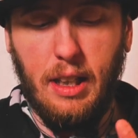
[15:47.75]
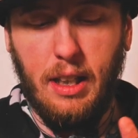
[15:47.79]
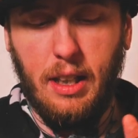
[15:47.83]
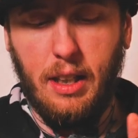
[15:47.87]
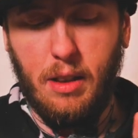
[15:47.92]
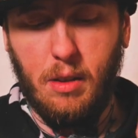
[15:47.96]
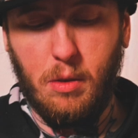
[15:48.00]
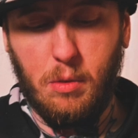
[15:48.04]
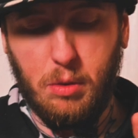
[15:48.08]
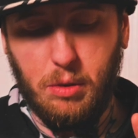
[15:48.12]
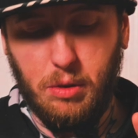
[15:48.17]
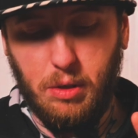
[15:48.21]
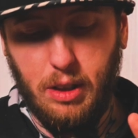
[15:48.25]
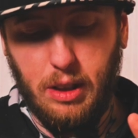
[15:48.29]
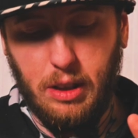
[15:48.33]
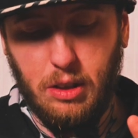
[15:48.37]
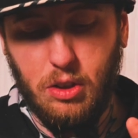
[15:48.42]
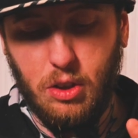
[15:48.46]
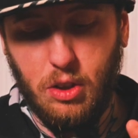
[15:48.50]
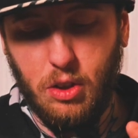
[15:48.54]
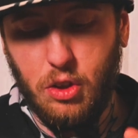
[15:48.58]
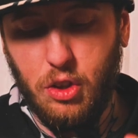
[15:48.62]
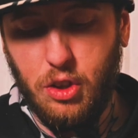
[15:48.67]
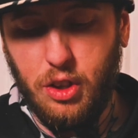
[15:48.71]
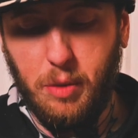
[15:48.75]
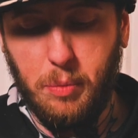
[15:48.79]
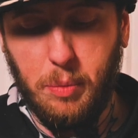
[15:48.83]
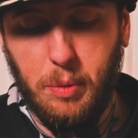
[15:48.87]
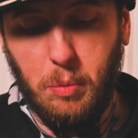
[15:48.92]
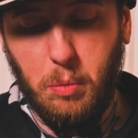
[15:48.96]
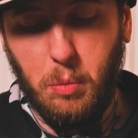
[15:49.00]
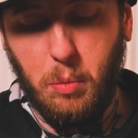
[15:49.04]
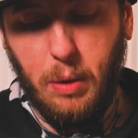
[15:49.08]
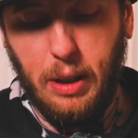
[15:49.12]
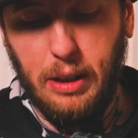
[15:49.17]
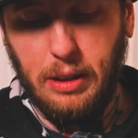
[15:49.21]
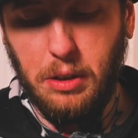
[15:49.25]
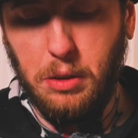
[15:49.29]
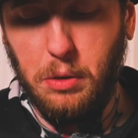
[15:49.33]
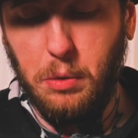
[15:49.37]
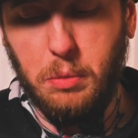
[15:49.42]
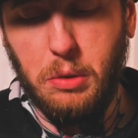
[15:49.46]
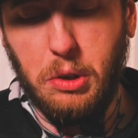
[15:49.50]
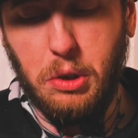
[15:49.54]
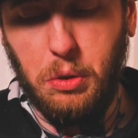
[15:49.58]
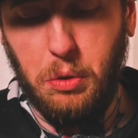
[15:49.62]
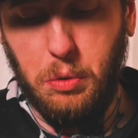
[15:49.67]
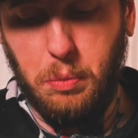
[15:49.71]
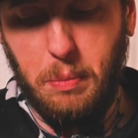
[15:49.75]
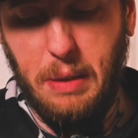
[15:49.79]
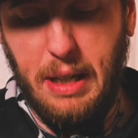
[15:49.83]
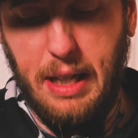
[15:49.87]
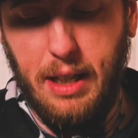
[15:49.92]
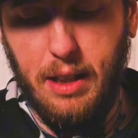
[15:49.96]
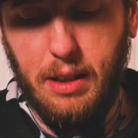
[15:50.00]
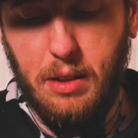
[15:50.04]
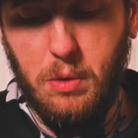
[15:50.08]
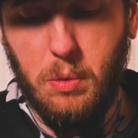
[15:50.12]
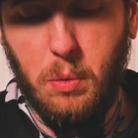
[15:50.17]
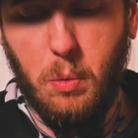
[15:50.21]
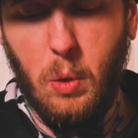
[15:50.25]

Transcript: in a relationship when you two met,